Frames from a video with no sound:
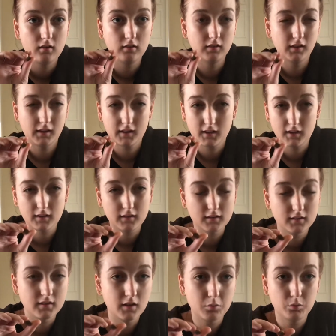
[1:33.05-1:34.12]
lick
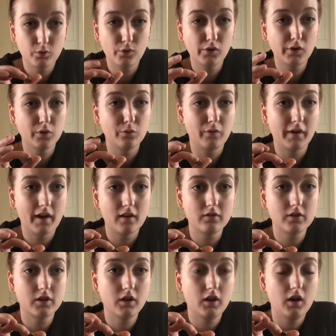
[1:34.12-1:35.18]
it, nibble on it,
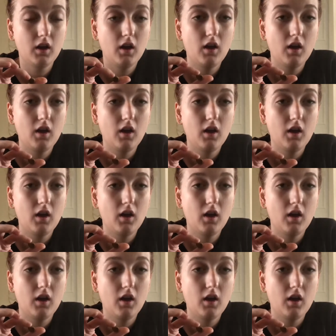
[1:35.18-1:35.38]
whatever,